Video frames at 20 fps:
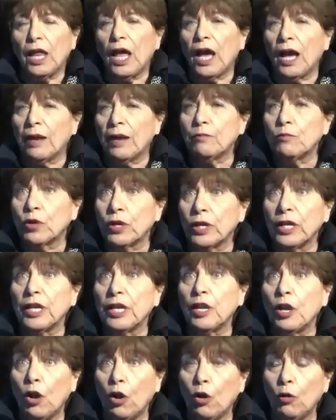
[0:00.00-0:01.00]
I'm really
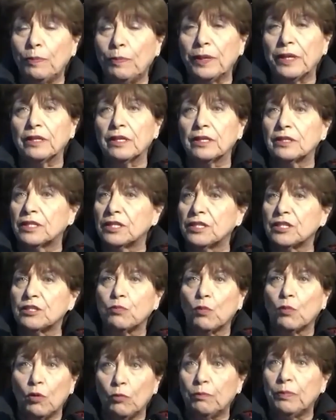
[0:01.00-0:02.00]
hoping that this
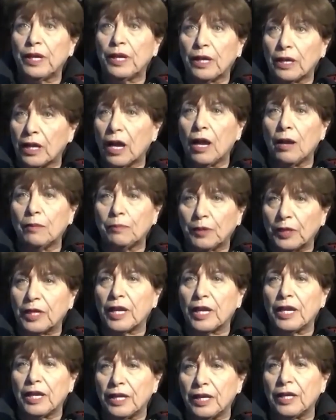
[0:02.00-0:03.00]
won't be a
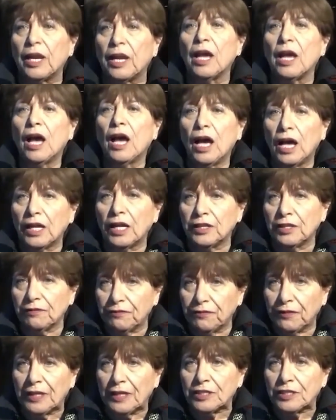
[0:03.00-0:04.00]
complicated on the
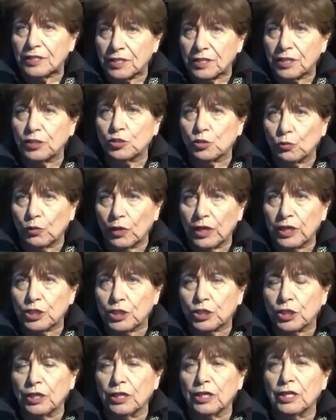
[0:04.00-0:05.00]
fence
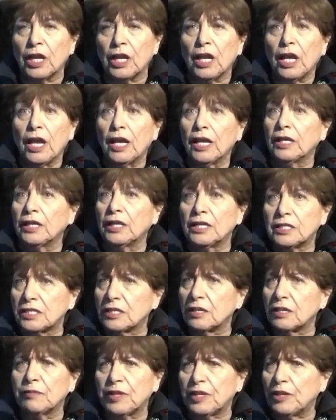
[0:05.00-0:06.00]
situation unless
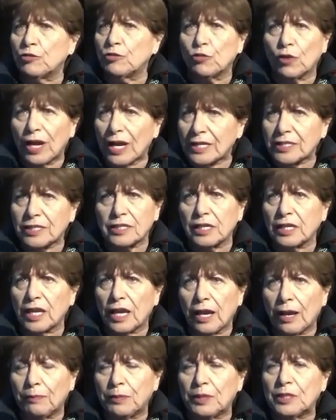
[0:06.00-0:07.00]
something drastic
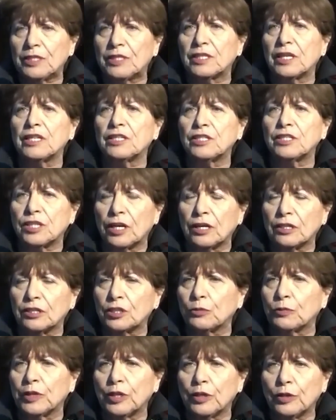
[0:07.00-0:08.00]
happens. They start to
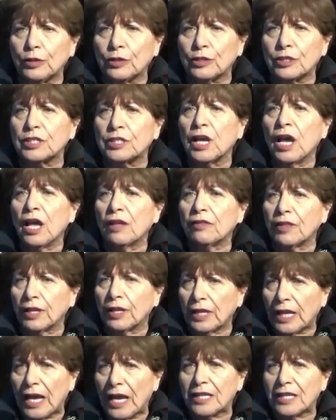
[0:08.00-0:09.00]
rehearse the
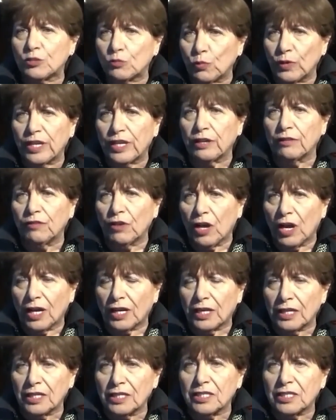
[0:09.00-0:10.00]
last week of
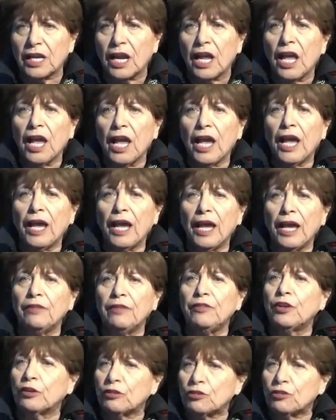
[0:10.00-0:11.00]
August, and
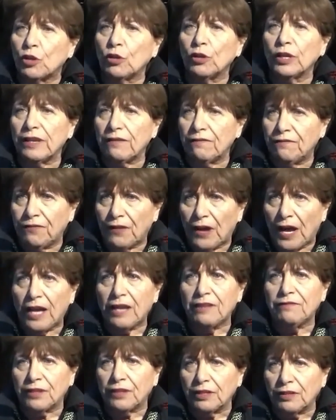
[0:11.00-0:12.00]
there's only
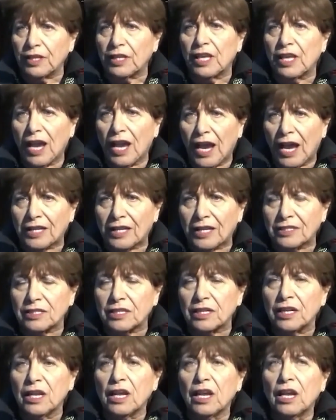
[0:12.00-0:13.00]
5 in the cast.
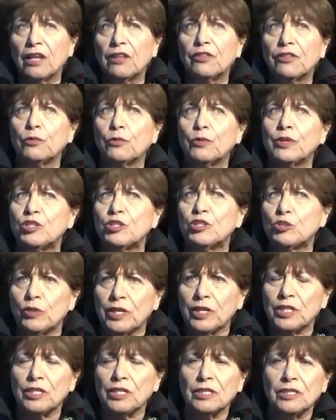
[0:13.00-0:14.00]
The
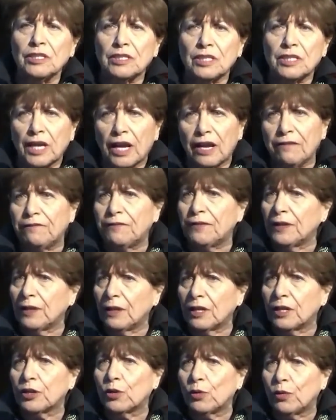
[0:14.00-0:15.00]
restrictions that I feel
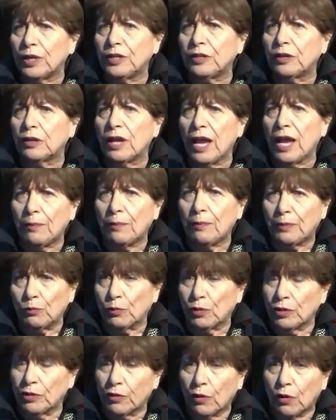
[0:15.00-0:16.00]
are going to happen
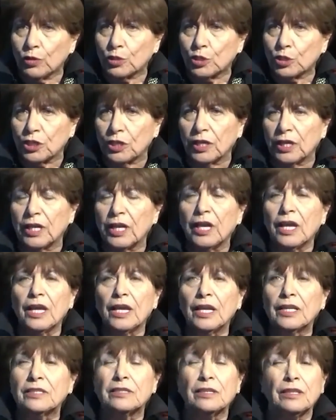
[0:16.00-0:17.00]
with OSHA
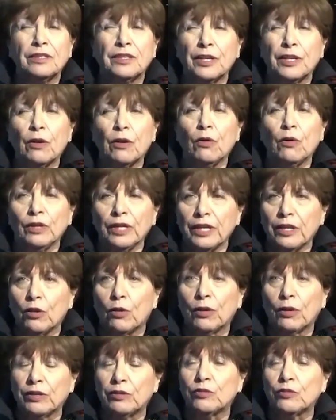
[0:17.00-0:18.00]
is that they're only
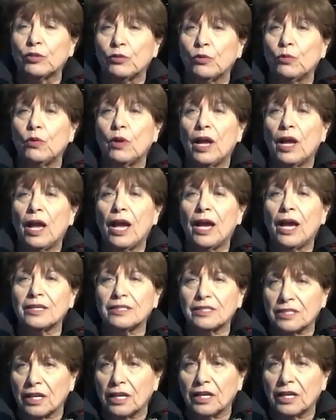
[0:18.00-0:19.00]
going to
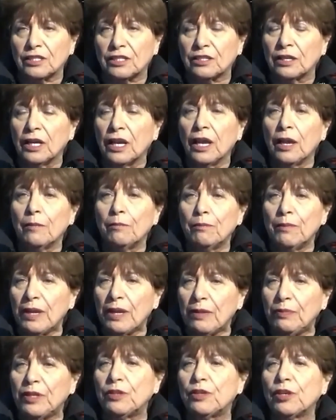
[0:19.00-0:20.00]
ask us
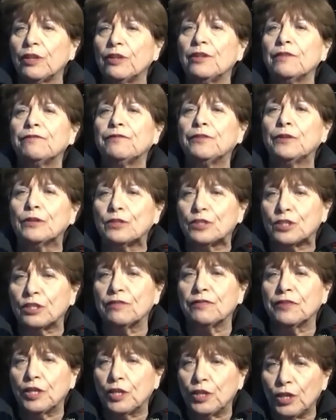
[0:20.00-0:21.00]
maybe till the first of
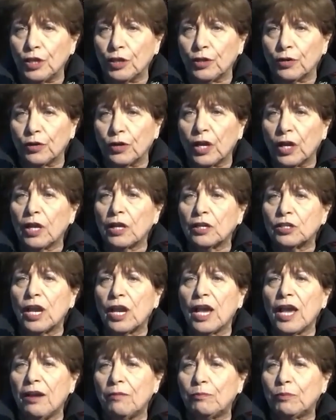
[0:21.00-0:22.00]
the year to
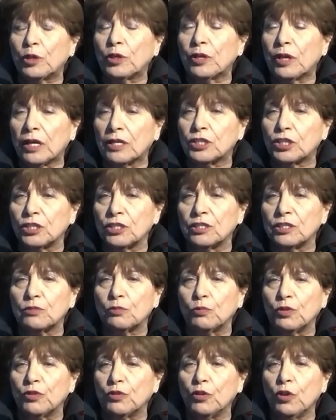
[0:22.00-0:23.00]
have productions
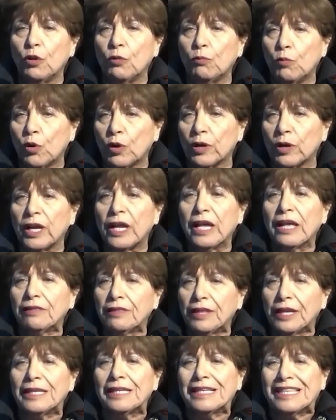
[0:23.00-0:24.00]
with no more
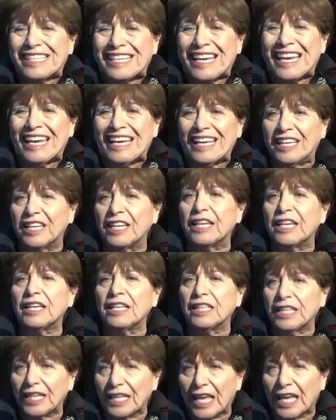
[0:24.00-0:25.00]
than 10 in
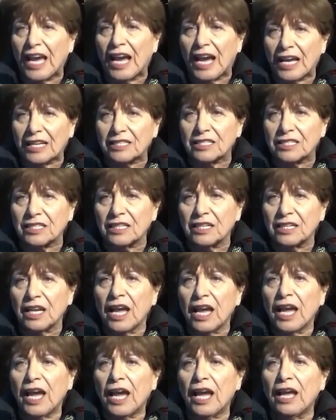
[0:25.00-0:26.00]
the cast.
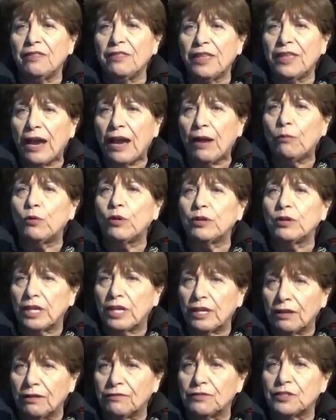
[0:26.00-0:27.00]
And that would
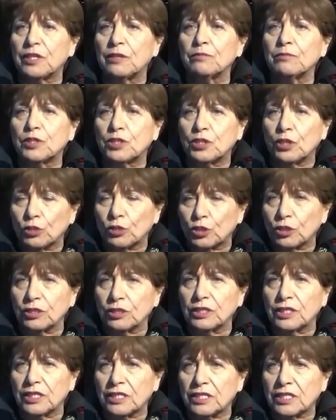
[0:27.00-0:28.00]
give some social
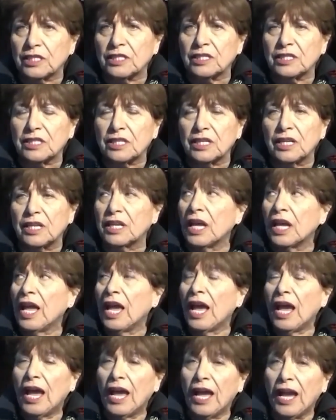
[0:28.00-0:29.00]
distancing,
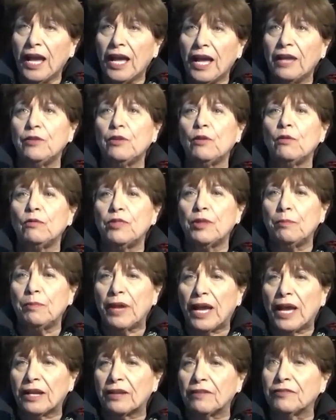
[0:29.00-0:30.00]
and the
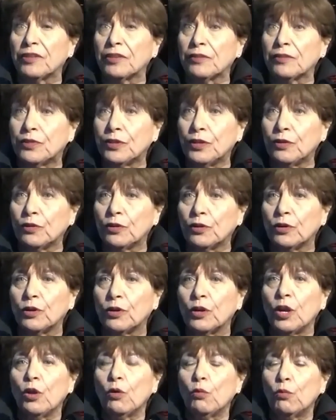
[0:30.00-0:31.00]
back of the theater
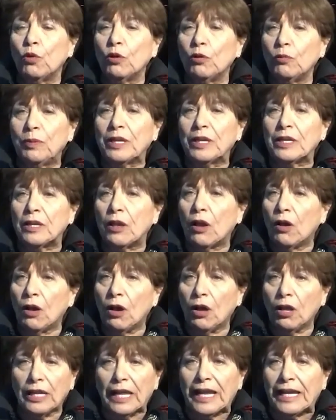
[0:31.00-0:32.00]
will be
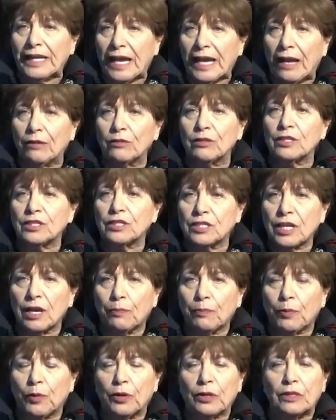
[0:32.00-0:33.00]
all laid out
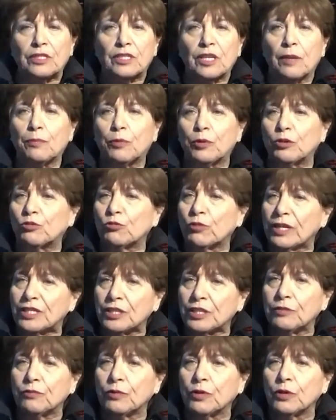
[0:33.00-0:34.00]
separate
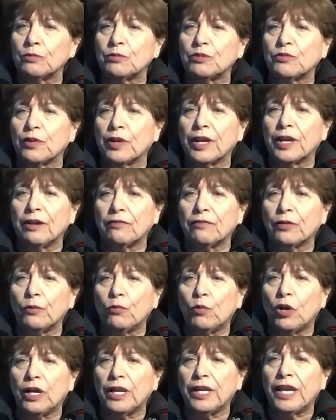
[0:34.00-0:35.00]
dressing rooms for
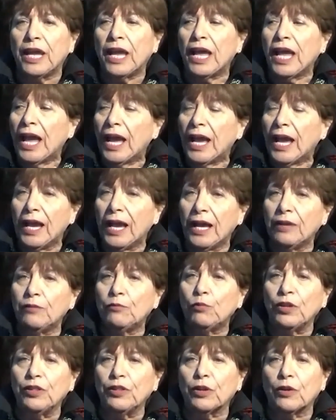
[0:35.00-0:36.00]
everyone. And
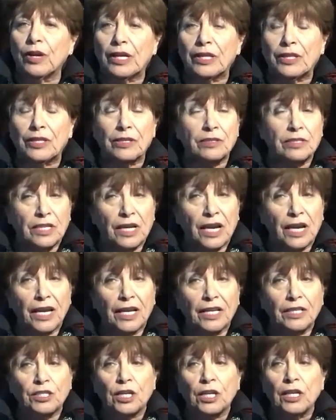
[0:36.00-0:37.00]
when they're on the
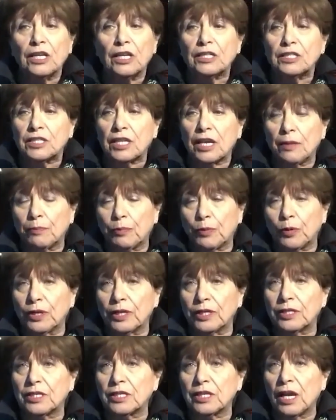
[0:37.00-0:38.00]
stage, separate
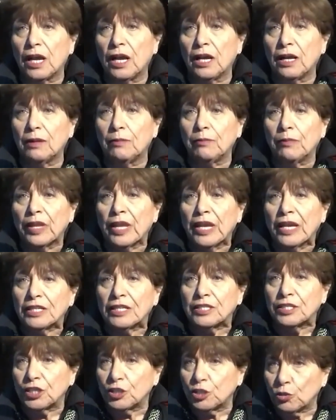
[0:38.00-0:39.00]

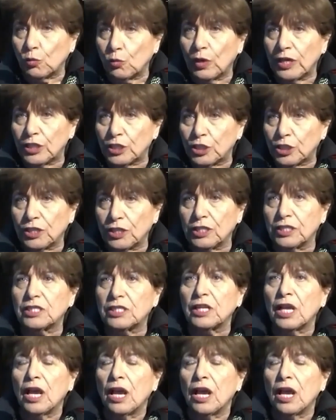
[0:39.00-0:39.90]
situations.